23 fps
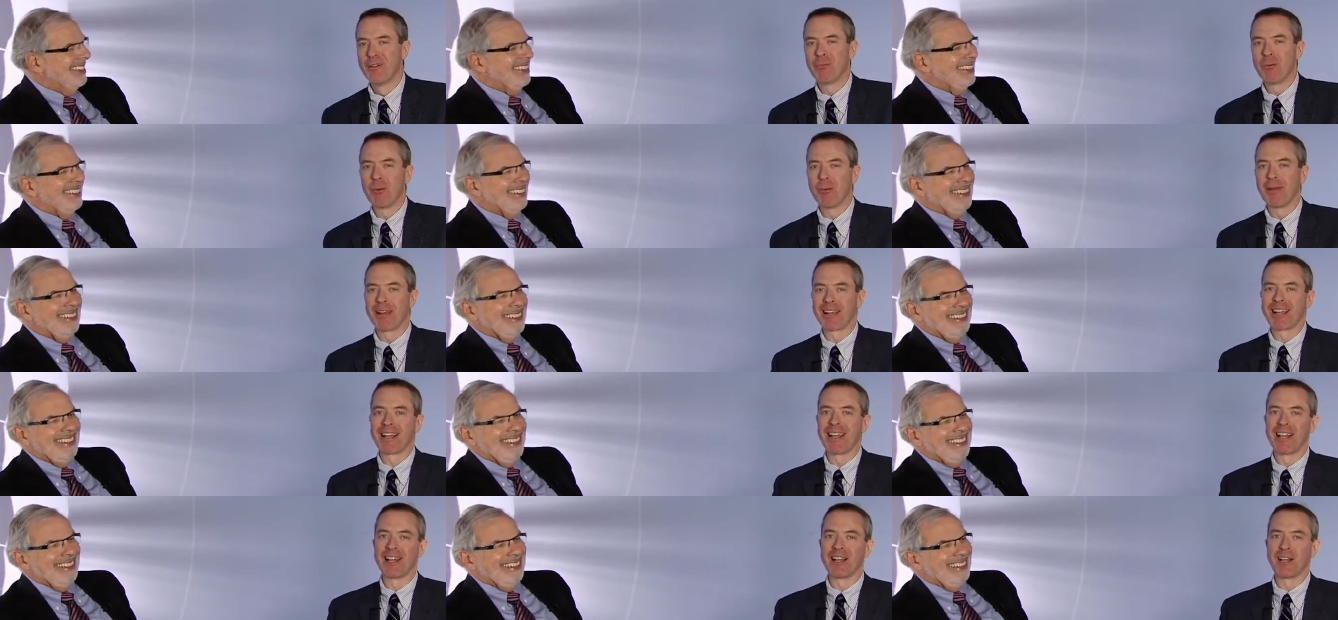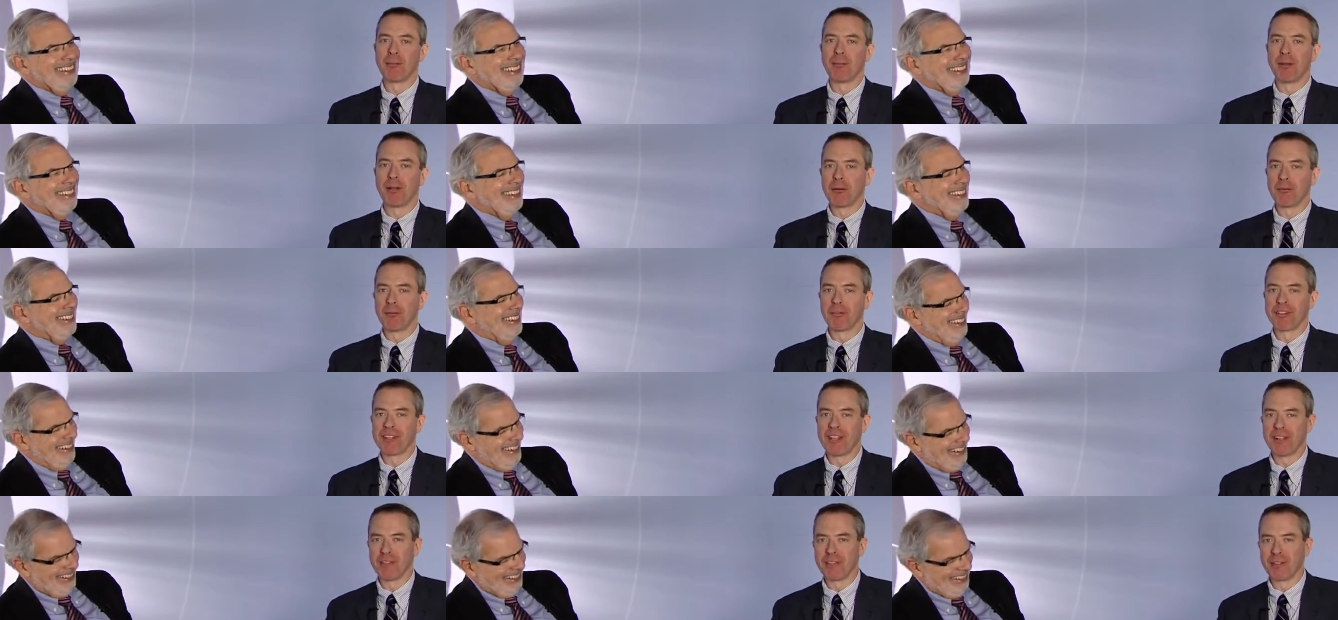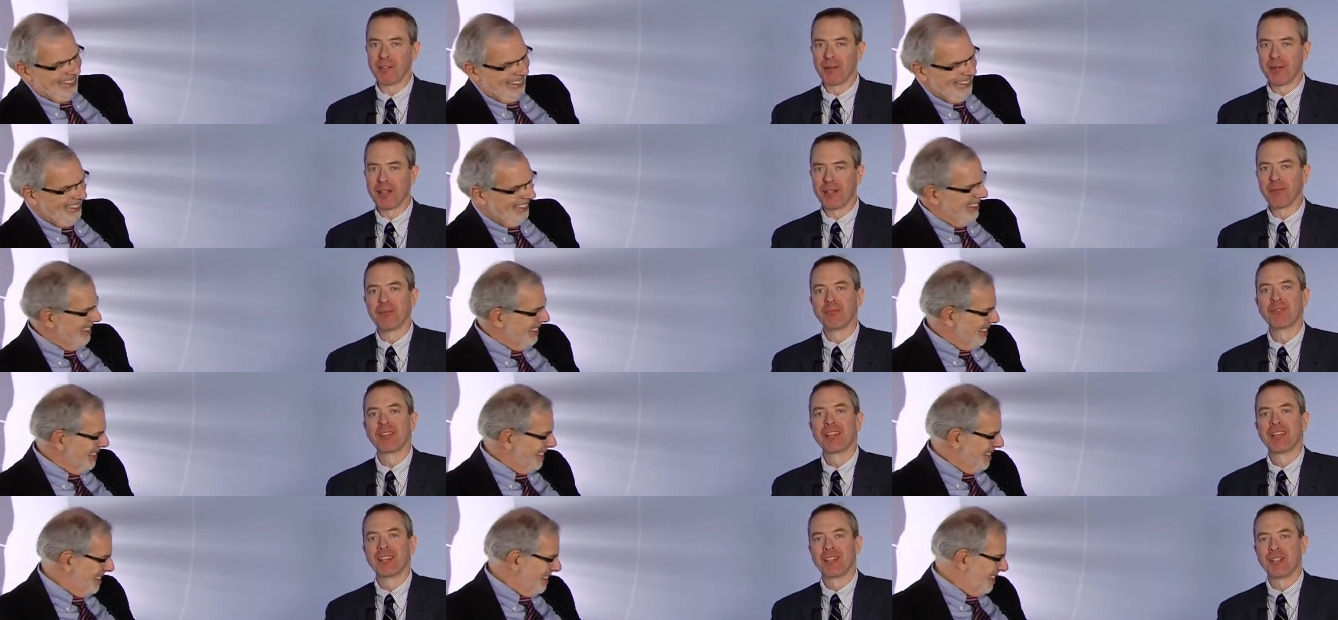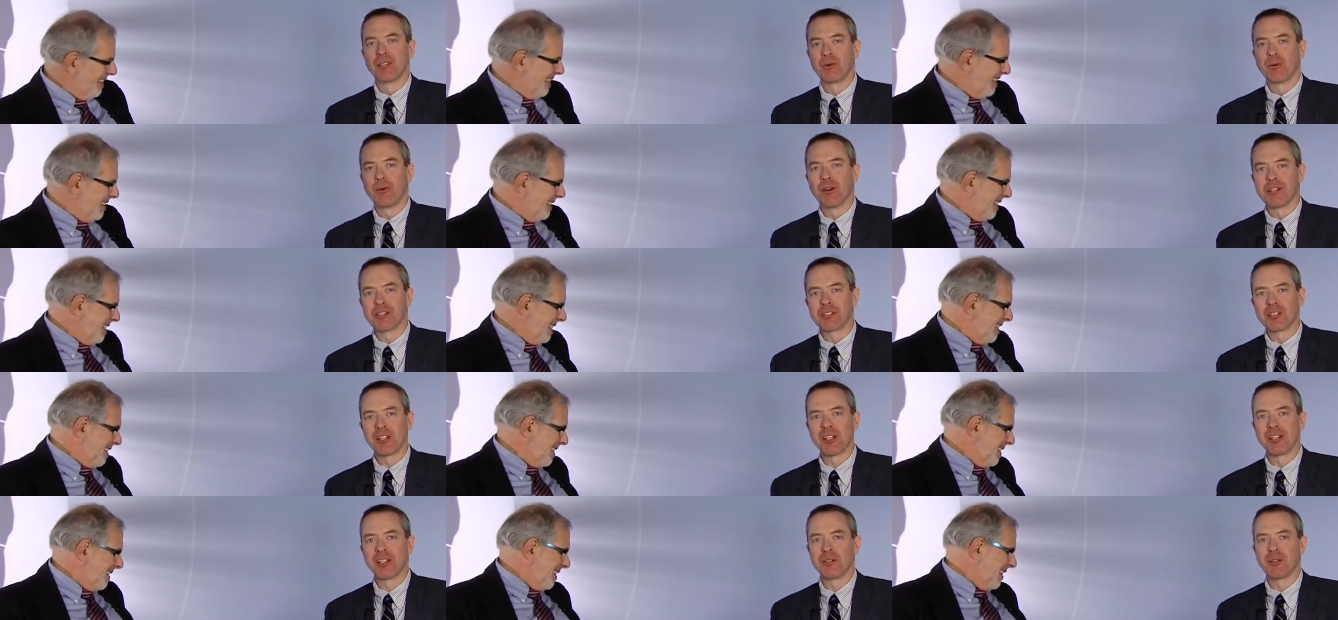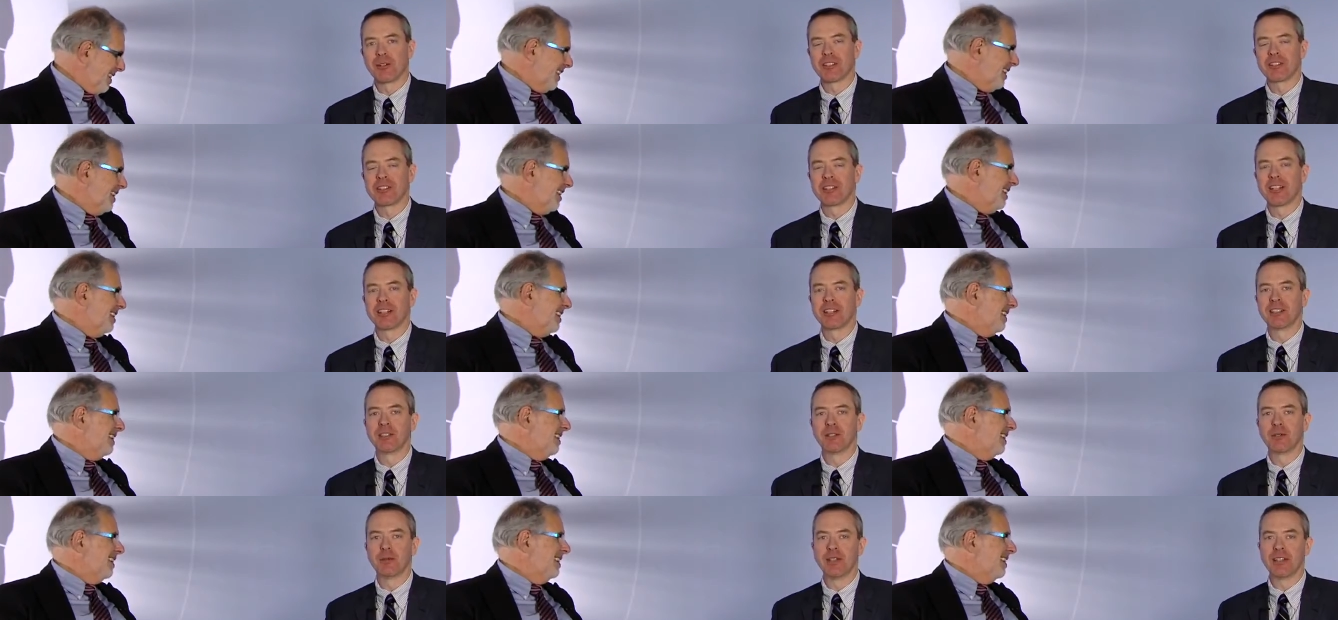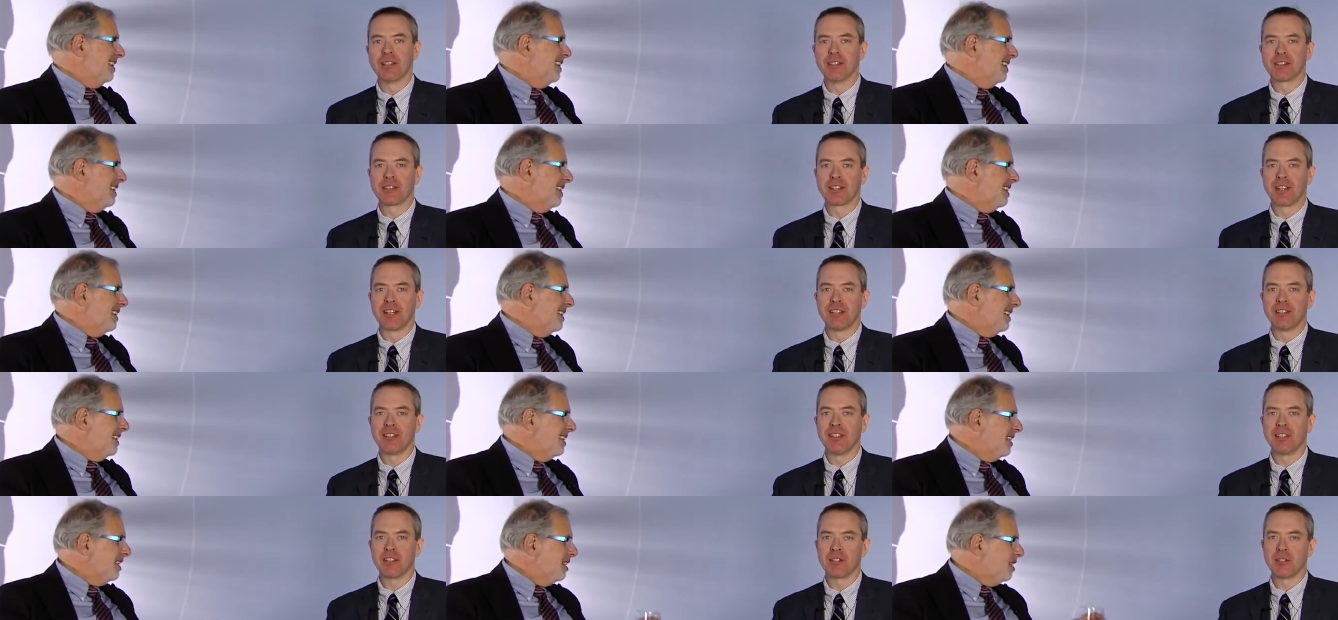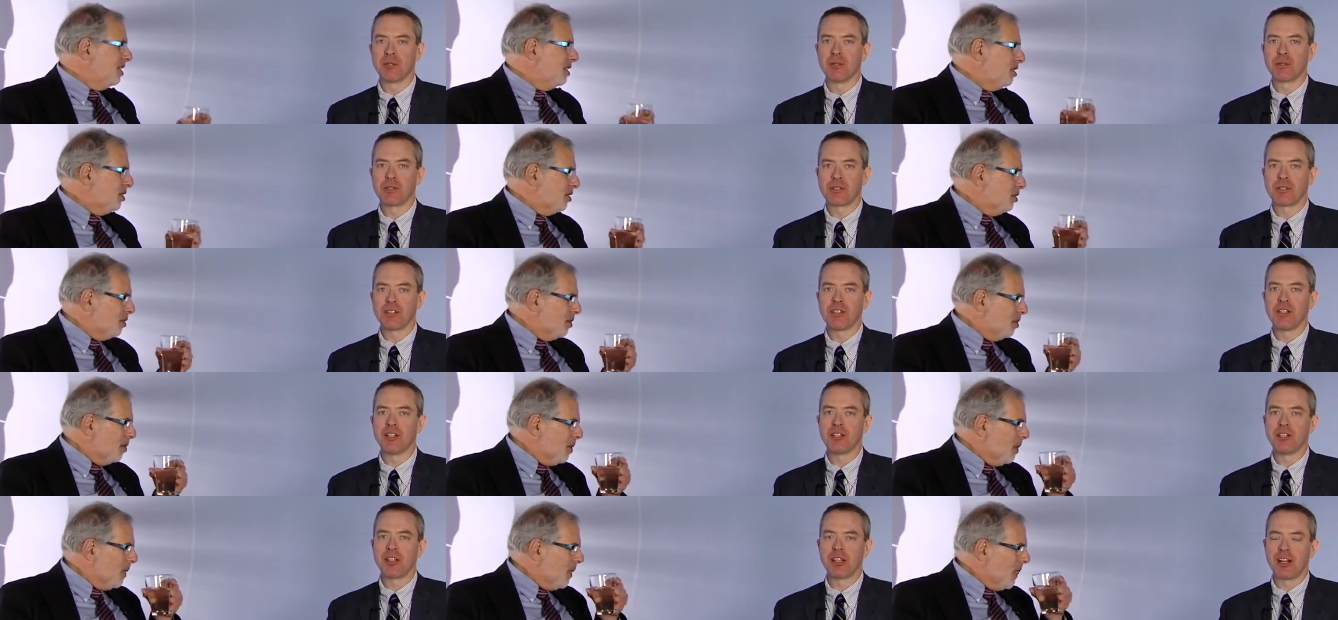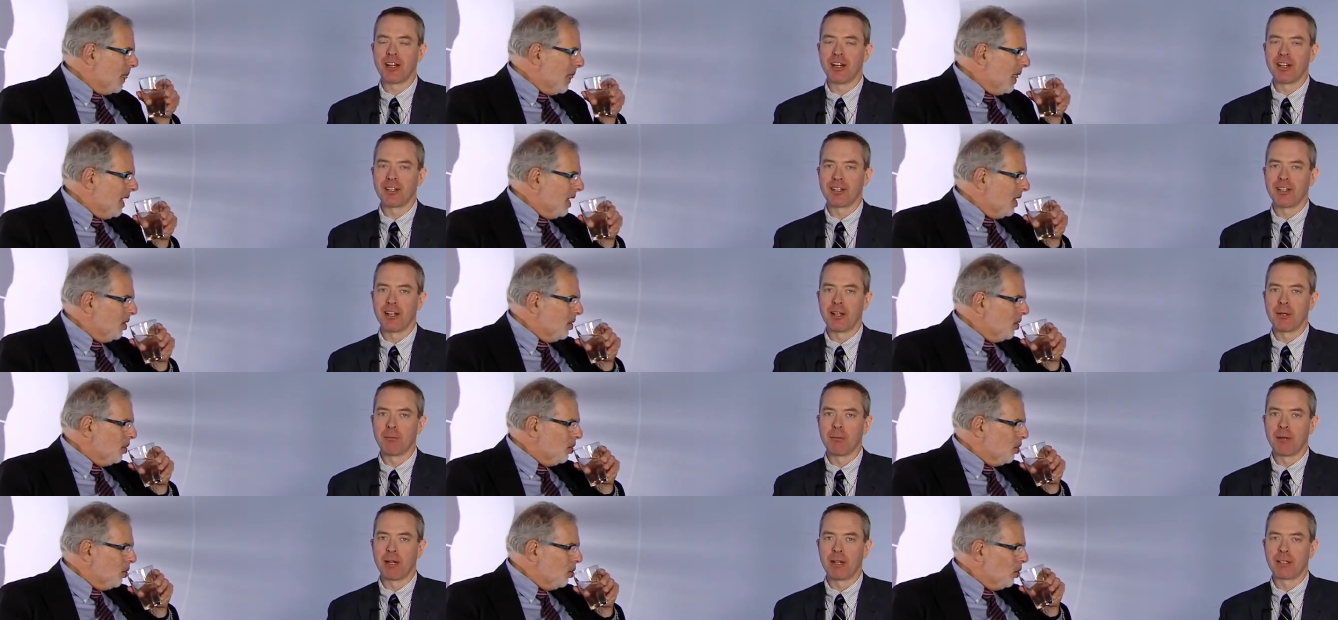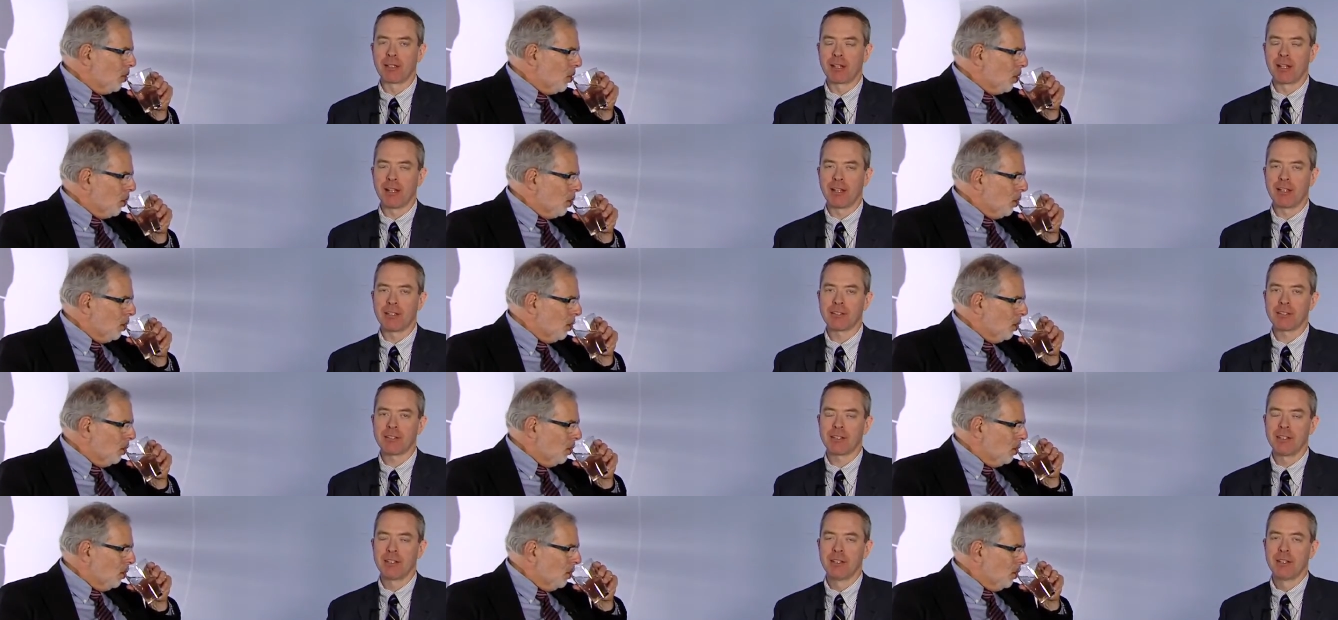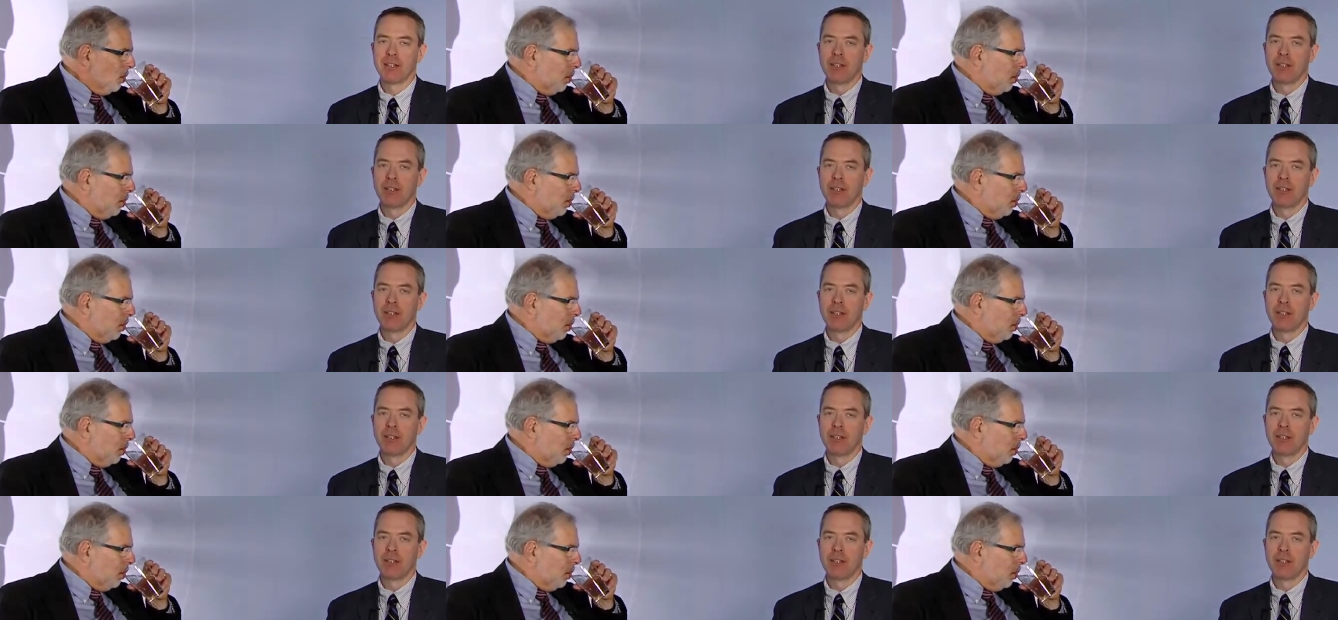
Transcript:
Speaker 1: We'll be back again in a minute with David DeWitt. You're watching or listening to Inside the Issues, a CG Online podcast.